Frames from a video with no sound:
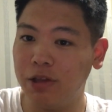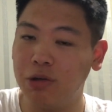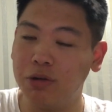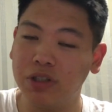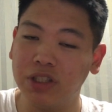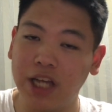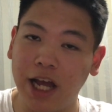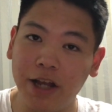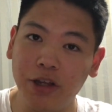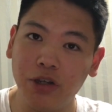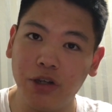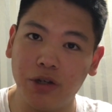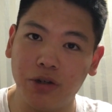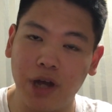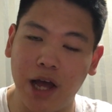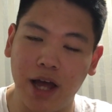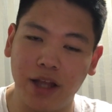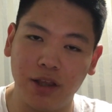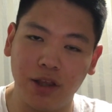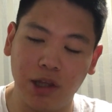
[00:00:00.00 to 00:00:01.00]
Dos
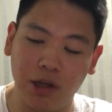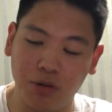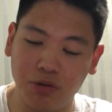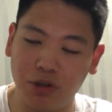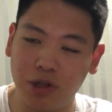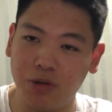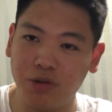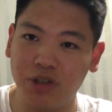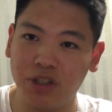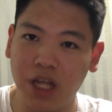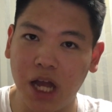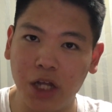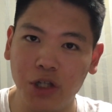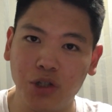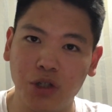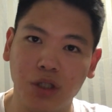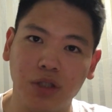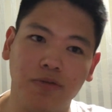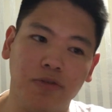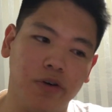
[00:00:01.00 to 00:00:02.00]

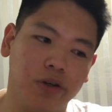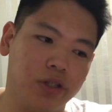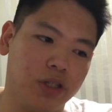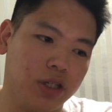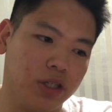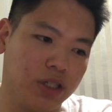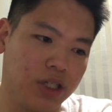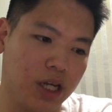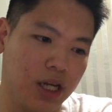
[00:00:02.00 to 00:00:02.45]
Nachos versus